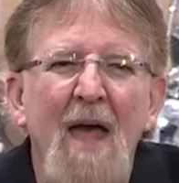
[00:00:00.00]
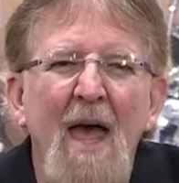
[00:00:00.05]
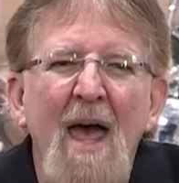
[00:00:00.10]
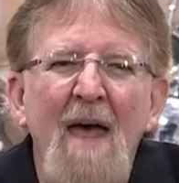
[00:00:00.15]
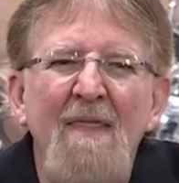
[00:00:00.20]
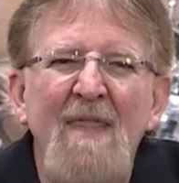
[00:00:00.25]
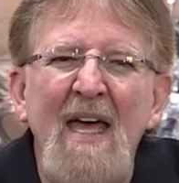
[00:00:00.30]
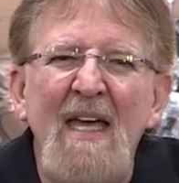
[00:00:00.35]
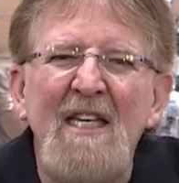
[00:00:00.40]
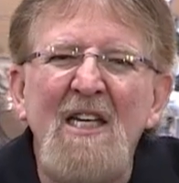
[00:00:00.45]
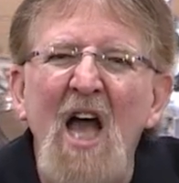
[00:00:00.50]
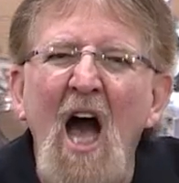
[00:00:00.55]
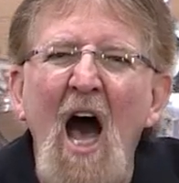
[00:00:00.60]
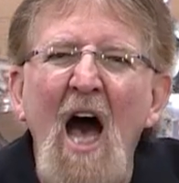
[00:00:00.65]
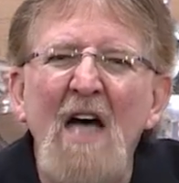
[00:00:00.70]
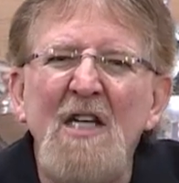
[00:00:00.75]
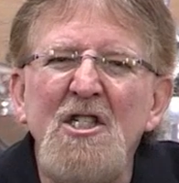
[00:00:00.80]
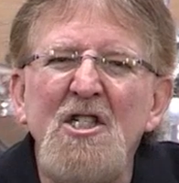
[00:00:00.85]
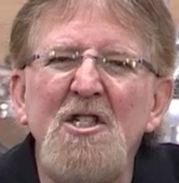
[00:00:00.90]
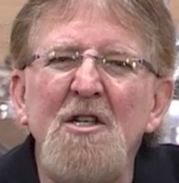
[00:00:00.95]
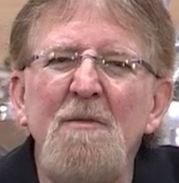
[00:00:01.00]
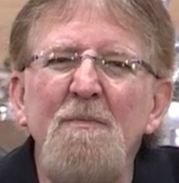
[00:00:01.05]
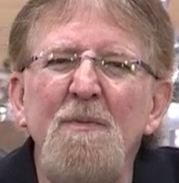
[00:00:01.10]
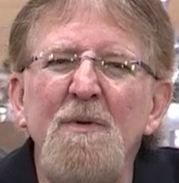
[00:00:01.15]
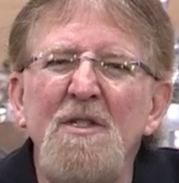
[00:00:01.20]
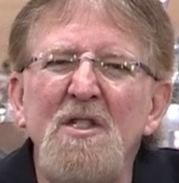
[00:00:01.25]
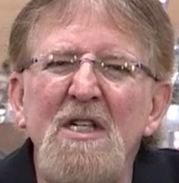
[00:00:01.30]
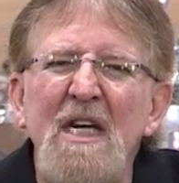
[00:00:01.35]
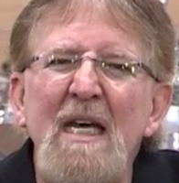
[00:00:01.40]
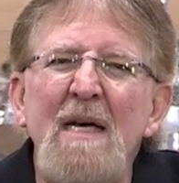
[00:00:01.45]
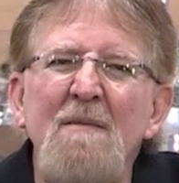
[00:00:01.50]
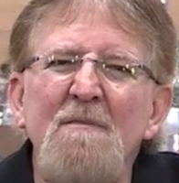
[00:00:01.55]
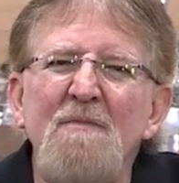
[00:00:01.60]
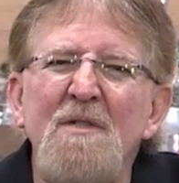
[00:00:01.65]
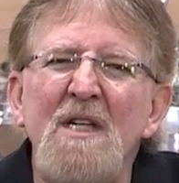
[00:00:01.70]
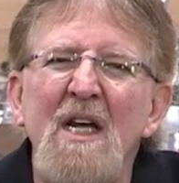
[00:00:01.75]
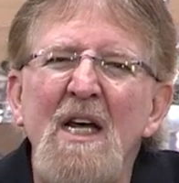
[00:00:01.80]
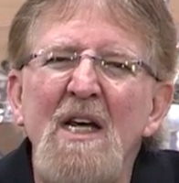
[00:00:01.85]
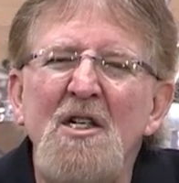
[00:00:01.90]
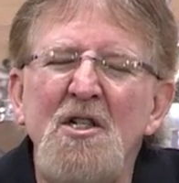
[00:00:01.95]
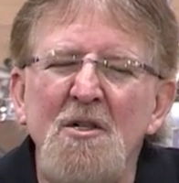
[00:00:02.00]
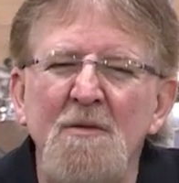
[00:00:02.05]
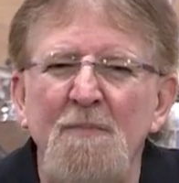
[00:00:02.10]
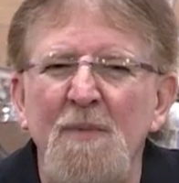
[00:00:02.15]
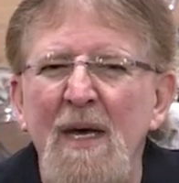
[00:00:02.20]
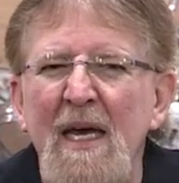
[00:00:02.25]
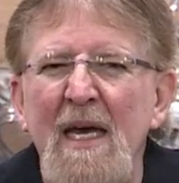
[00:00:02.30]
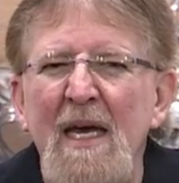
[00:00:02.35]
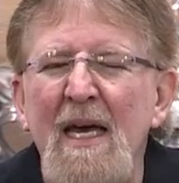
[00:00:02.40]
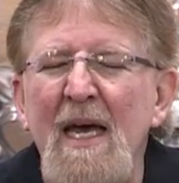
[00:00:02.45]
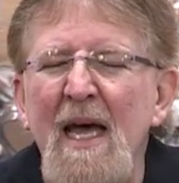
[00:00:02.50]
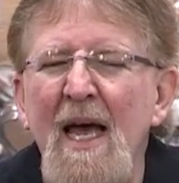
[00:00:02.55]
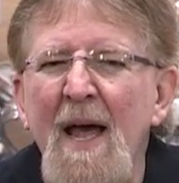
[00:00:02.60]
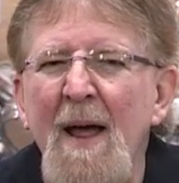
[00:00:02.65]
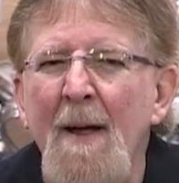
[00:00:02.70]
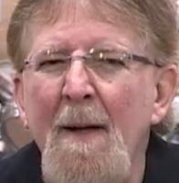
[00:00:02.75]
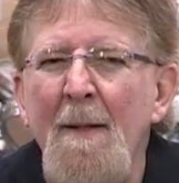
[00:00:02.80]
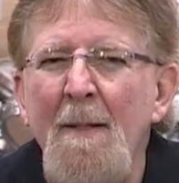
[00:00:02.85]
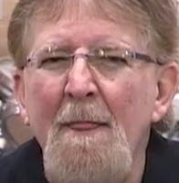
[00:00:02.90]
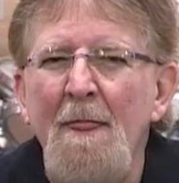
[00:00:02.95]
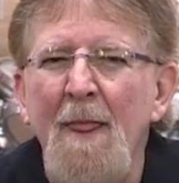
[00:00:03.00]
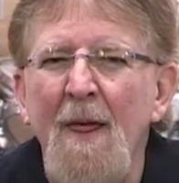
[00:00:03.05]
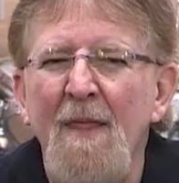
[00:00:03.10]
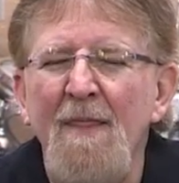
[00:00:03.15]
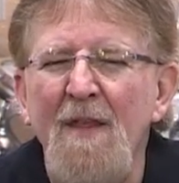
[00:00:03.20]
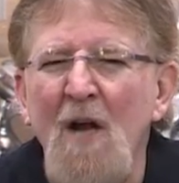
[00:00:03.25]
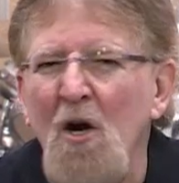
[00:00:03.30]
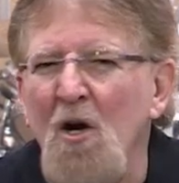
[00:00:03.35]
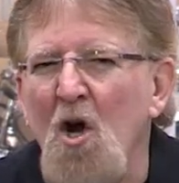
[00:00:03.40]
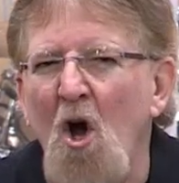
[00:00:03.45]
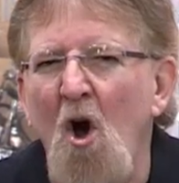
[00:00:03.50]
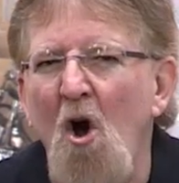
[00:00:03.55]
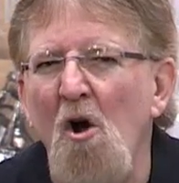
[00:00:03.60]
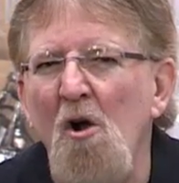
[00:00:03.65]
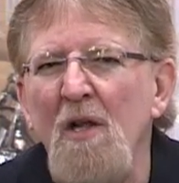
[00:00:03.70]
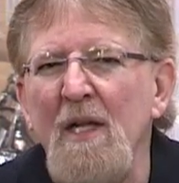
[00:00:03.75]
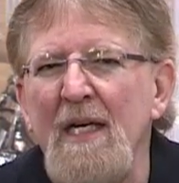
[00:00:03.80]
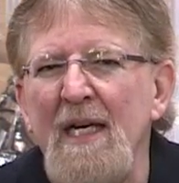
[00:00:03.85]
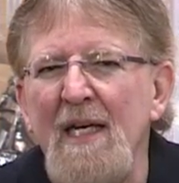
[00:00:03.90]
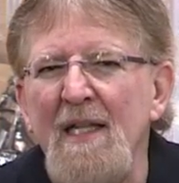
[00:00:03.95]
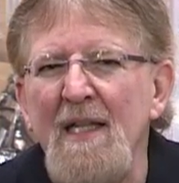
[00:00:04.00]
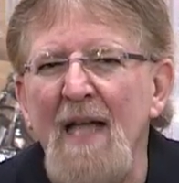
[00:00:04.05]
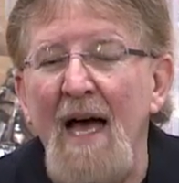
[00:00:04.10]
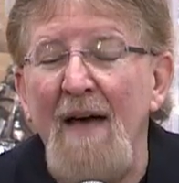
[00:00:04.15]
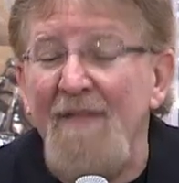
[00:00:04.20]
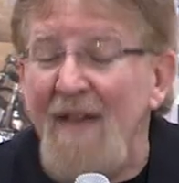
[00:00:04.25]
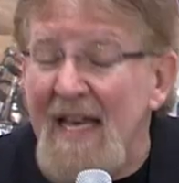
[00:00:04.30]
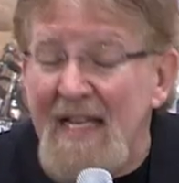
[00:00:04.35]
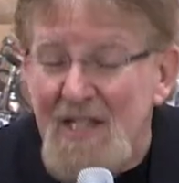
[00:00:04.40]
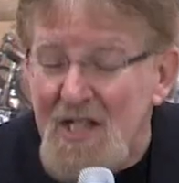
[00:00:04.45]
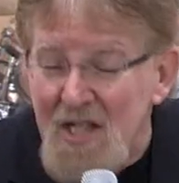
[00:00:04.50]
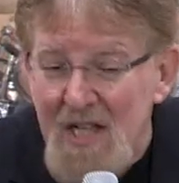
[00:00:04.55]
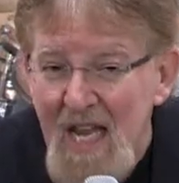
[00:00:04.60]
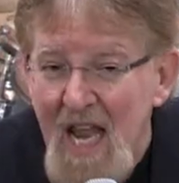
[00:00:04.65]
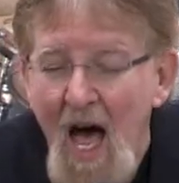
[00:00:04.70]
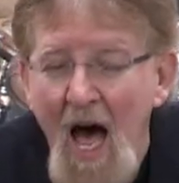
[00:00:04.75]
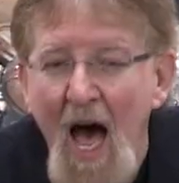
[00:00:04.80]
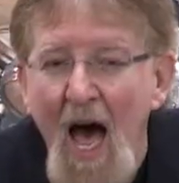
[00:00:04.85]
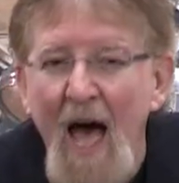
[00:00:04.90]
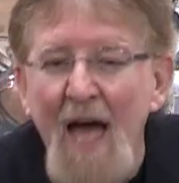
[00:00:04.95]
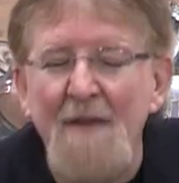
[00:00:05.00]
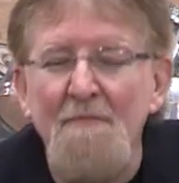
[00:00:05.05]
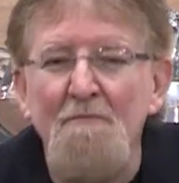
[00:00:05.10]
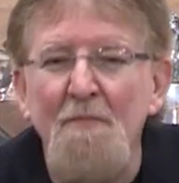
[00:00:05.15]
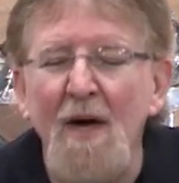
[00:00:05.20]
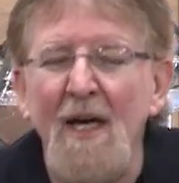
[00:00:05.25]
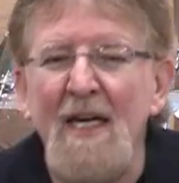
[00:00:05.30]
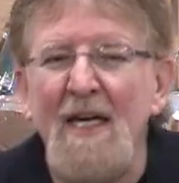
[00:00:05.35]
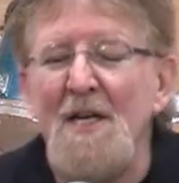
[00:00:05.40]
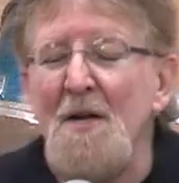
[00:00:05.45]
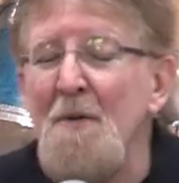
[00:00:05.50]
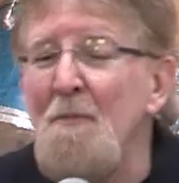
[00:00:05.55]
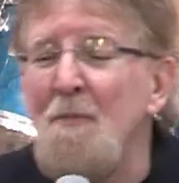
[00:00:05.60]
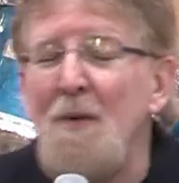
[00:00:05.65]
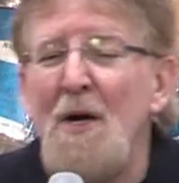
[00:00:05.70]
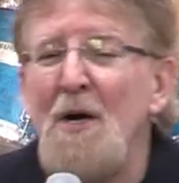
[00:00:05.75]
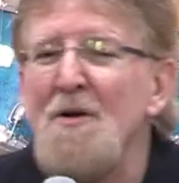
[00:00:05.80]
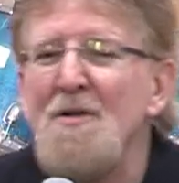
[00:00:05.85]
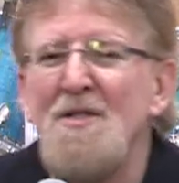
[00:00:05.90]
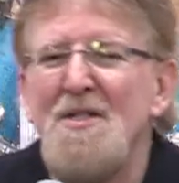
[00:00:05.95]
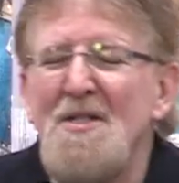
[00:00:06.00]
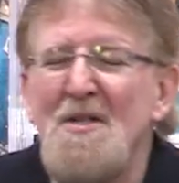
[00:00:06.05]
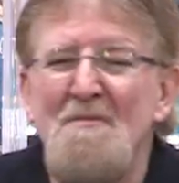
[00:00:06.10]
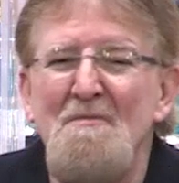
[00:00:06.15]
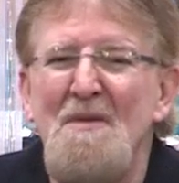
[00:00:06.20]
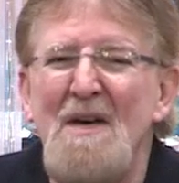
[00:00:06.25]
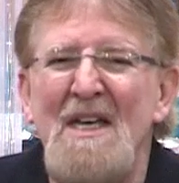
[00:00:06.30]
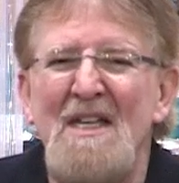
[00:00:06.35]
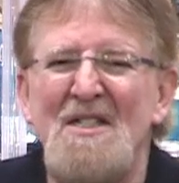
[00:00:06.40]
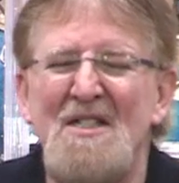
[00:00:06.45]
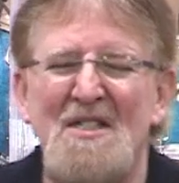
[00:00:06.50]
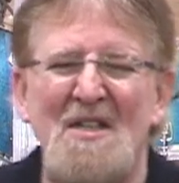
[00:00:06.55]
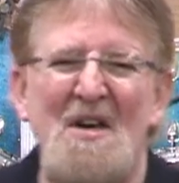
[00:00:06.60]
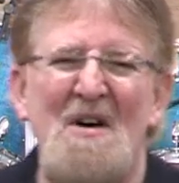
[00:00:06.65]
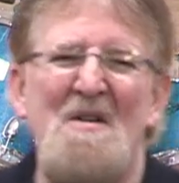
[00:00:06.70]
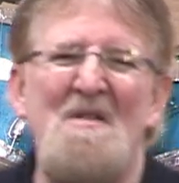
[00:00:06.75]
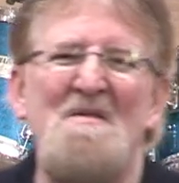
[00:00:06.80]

That gossip seems to be their calling in life. It's not, but it appears to be so.